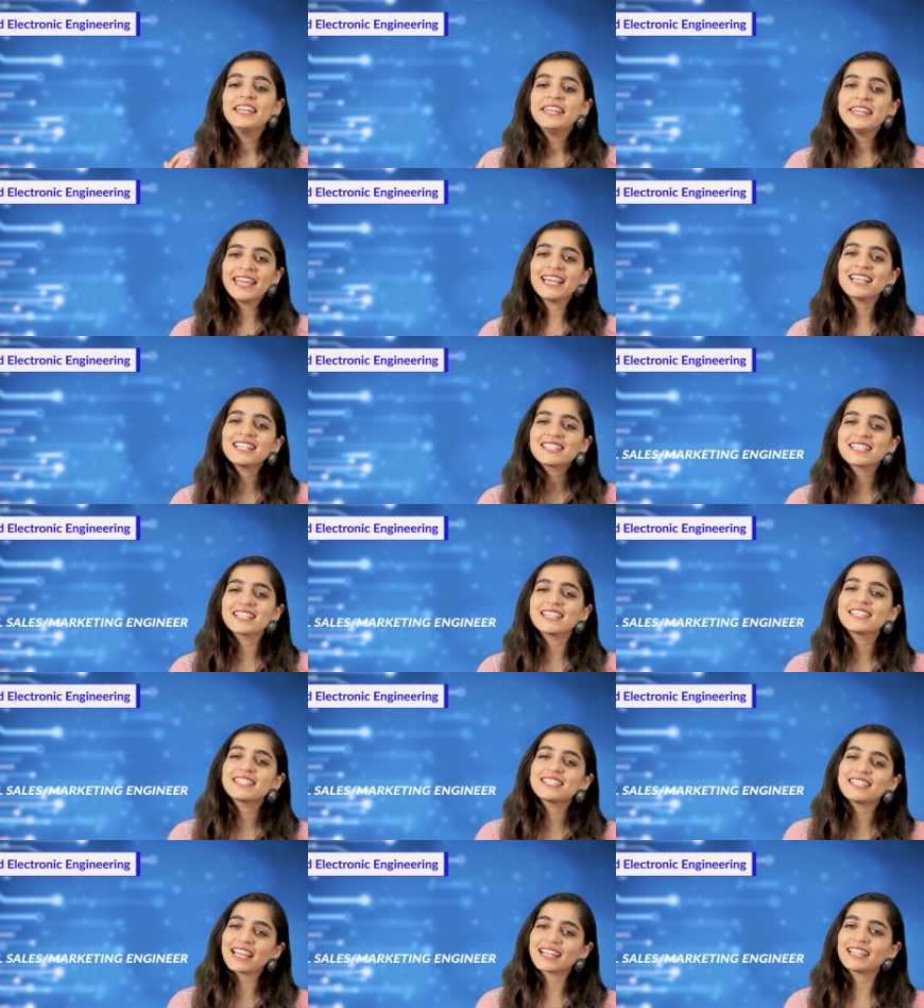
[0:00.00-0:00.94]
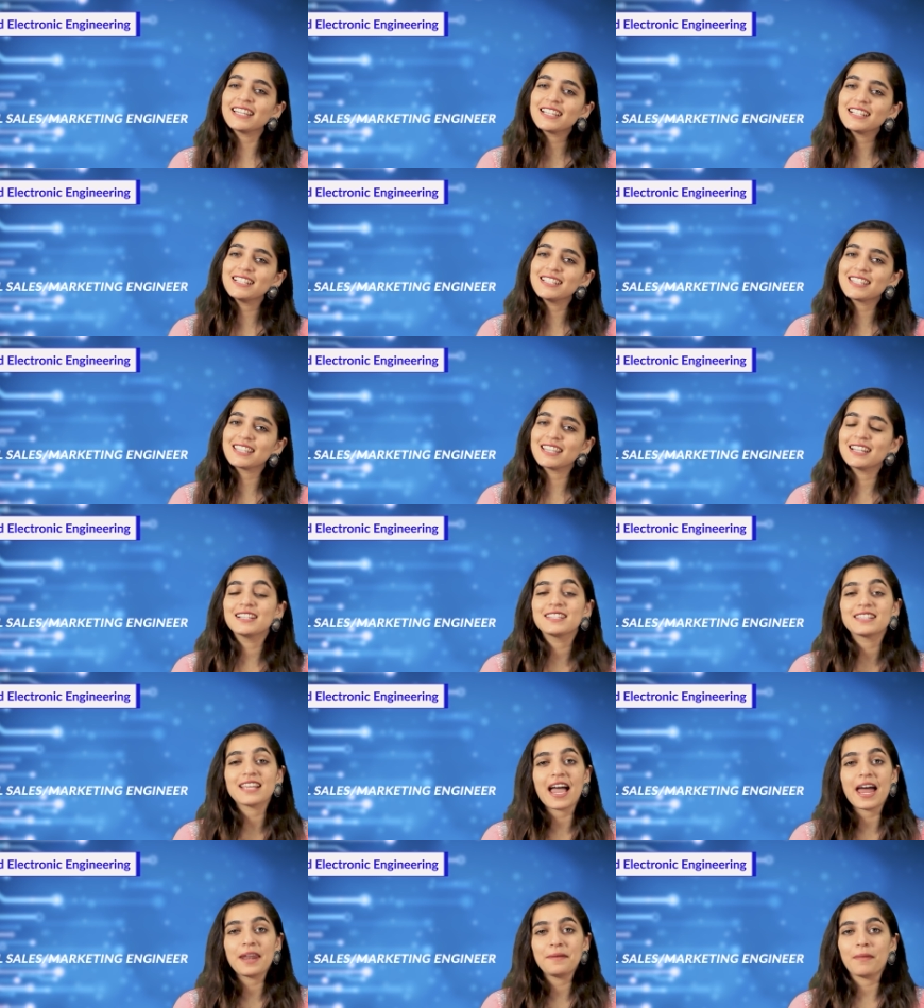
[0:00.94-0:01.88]
Next is technical
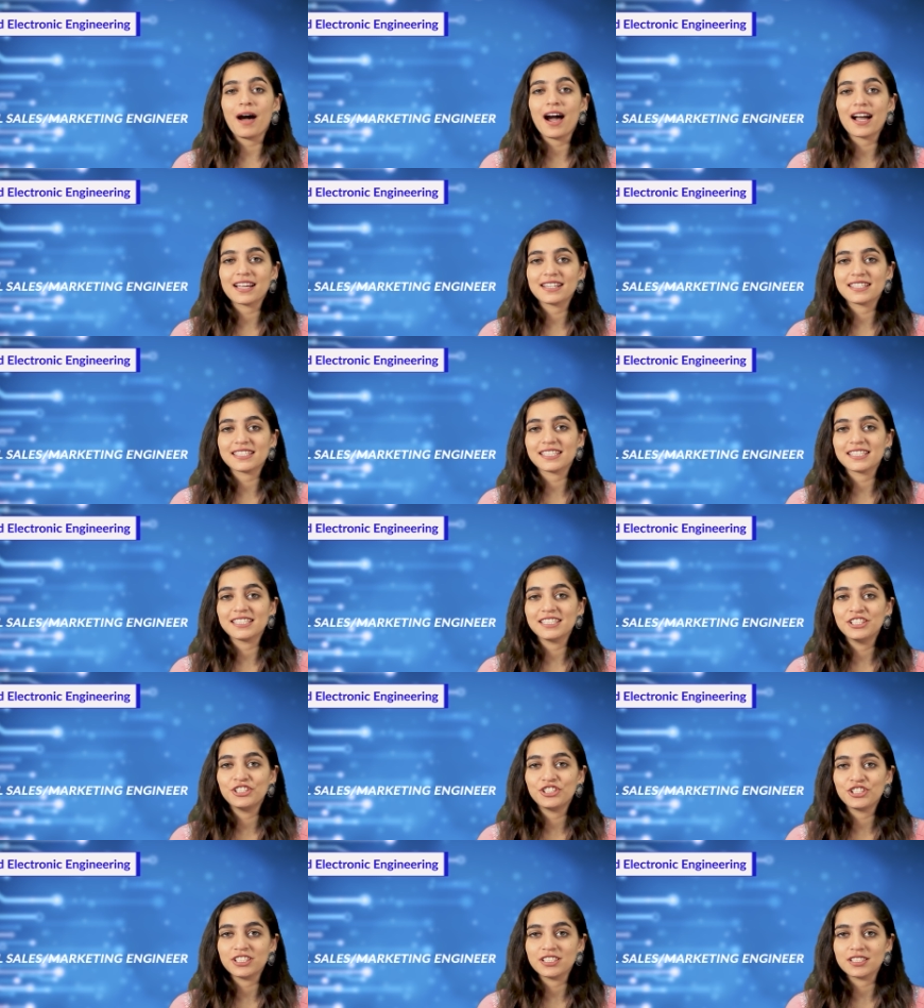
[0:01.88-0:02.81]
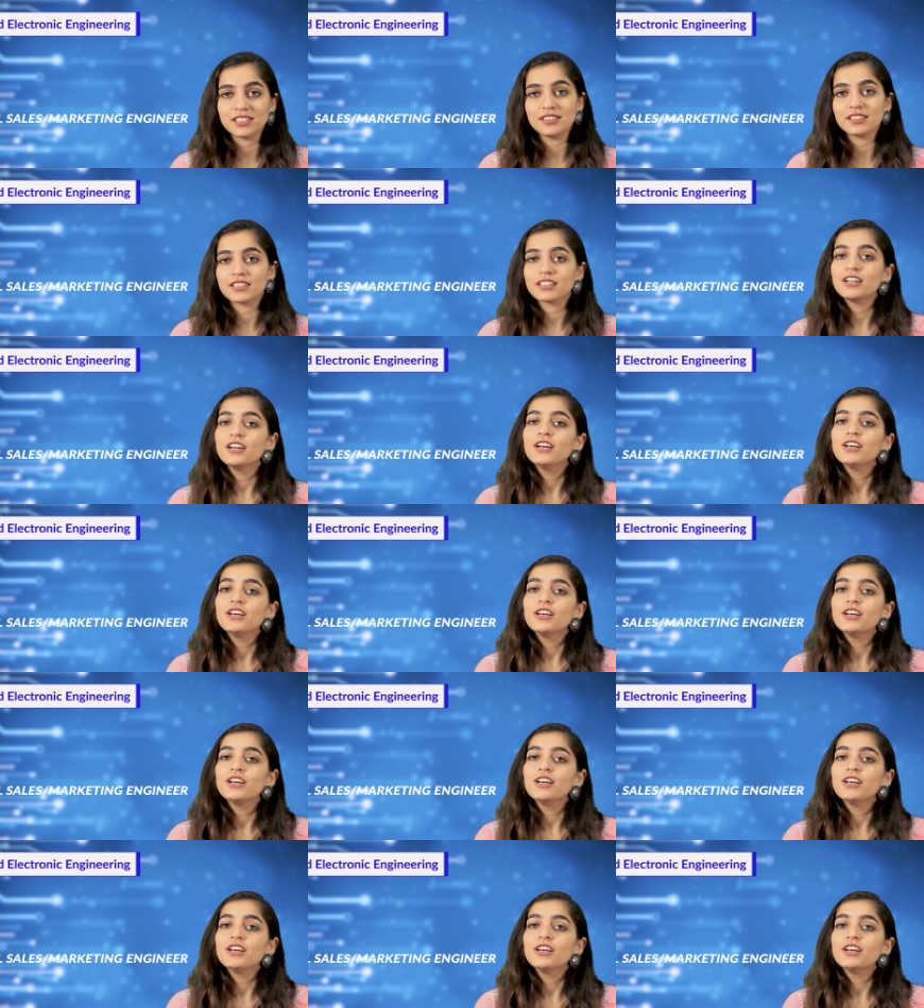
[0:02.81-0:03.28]
sales and marketing engineer.